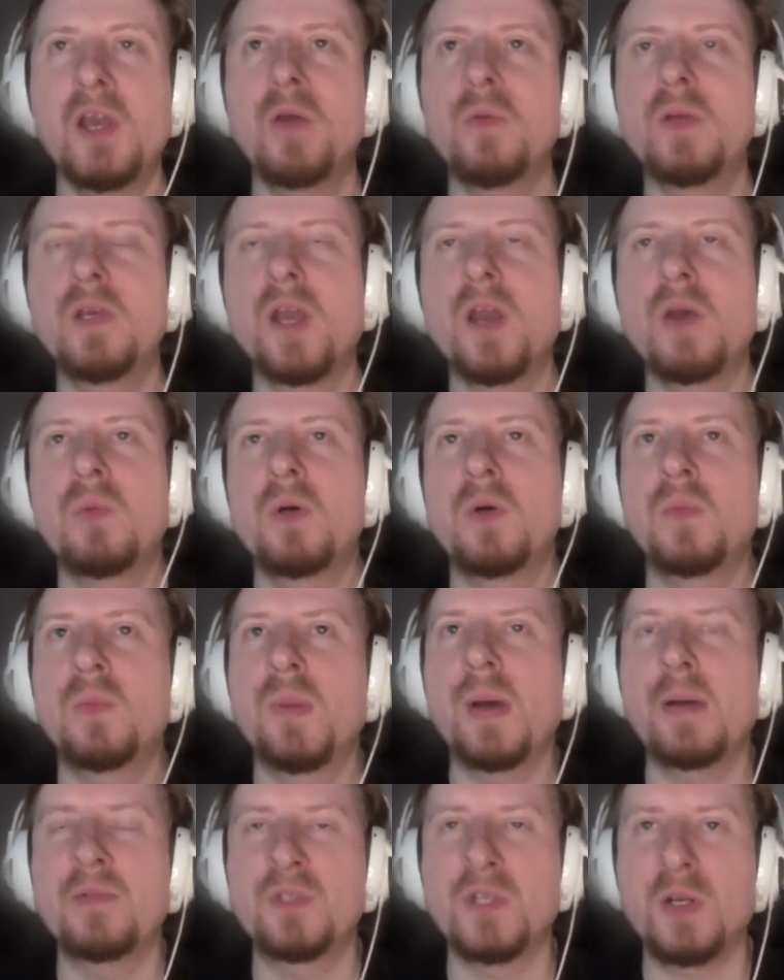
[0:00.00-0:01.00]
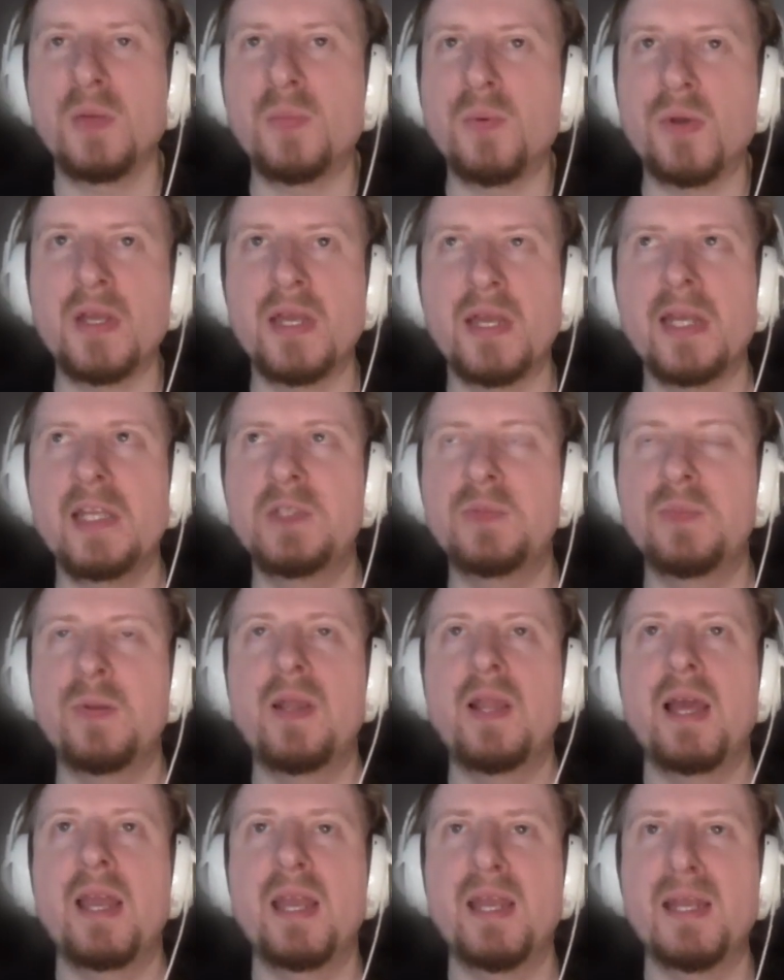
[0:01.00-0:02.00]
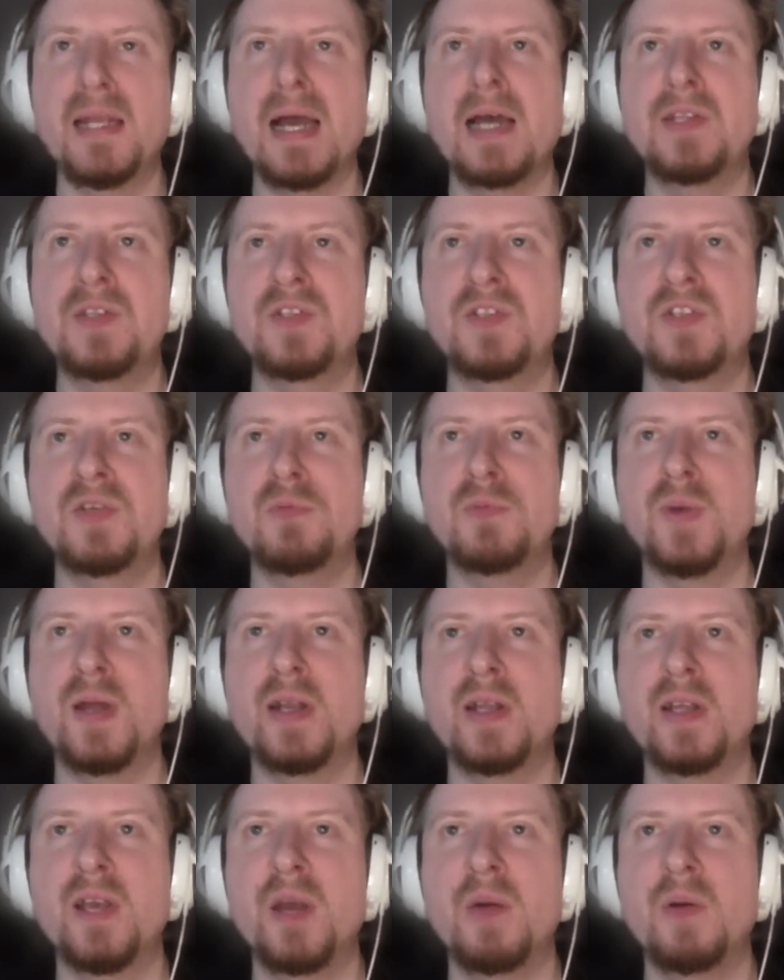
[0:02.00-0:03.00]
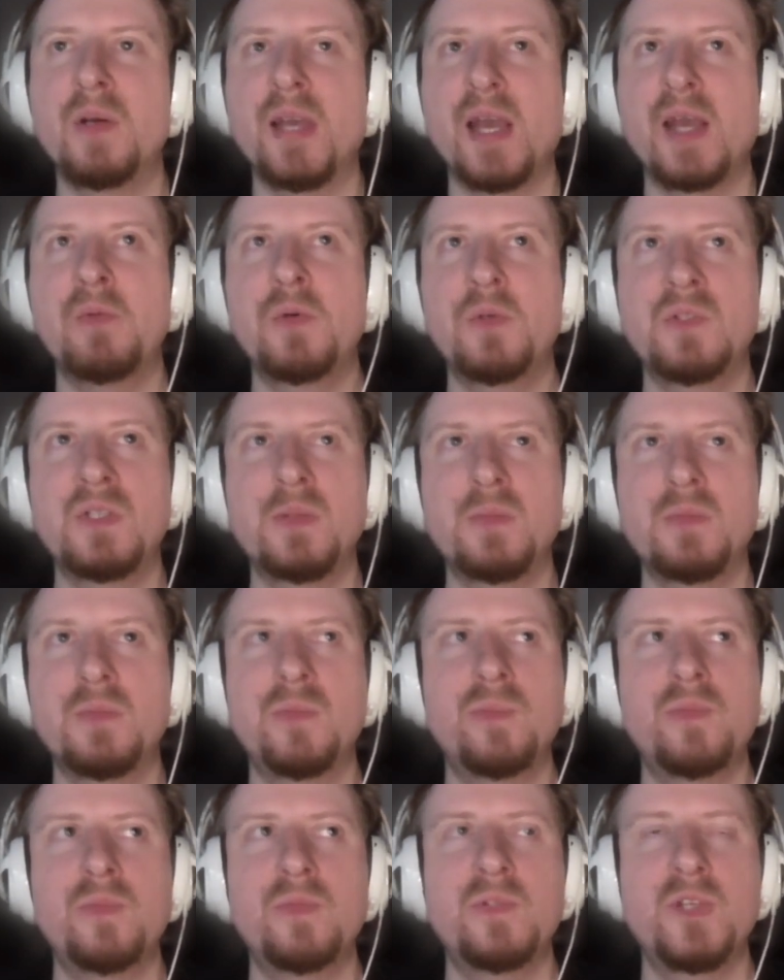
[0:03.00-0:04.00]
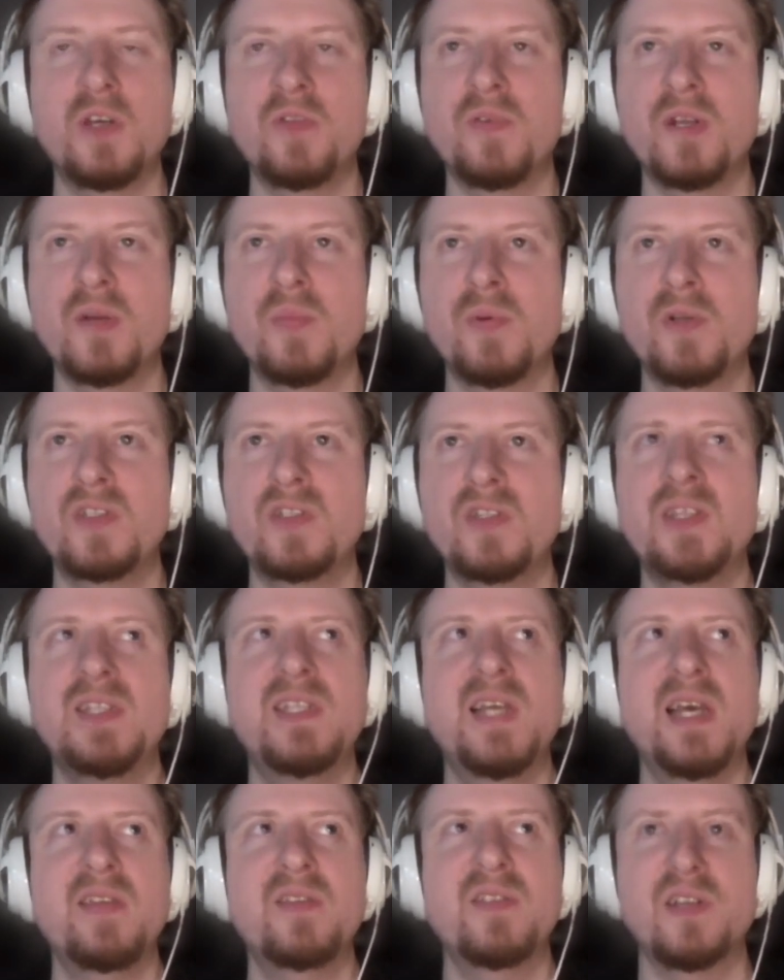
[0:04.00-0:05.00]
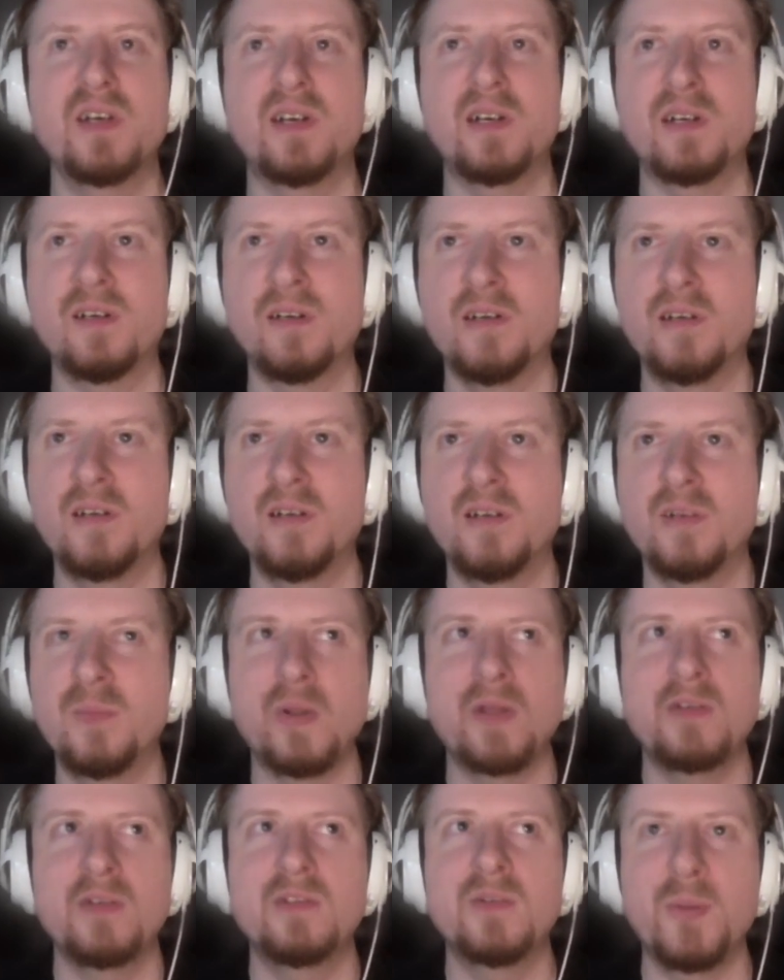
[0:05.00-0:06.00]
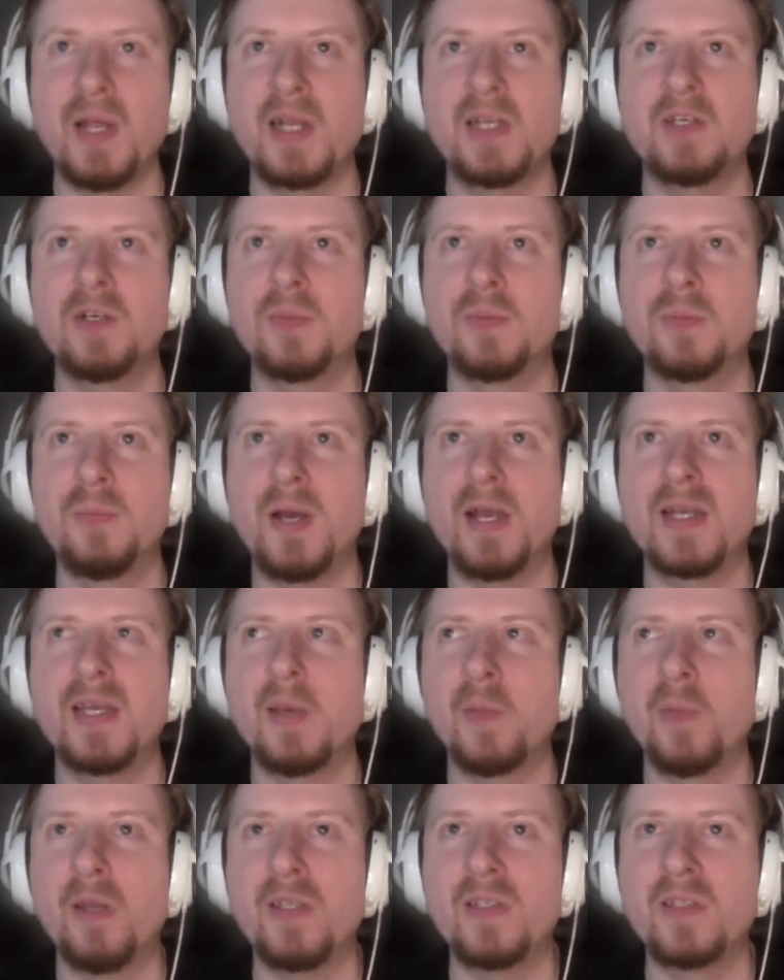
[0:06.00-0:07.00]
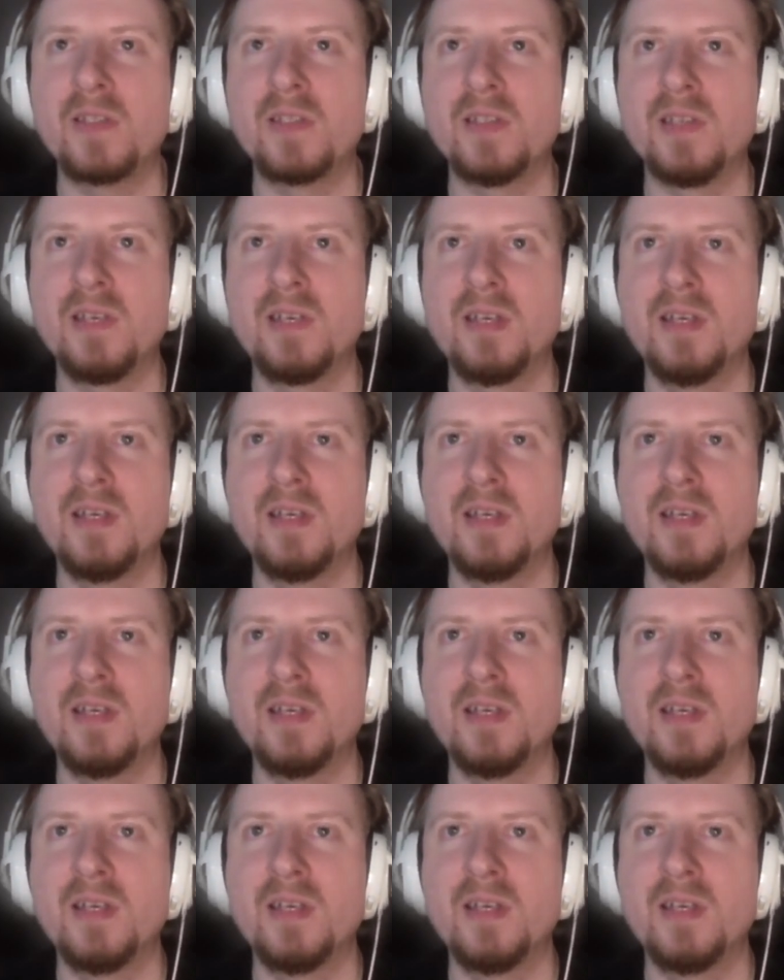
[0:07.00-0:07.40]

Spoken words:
you go, well, Batman's going to bring in his plane and Superman, and go, okay, well, Darth Vader brings in the Death Star and blows the planet up. Bang, he wins.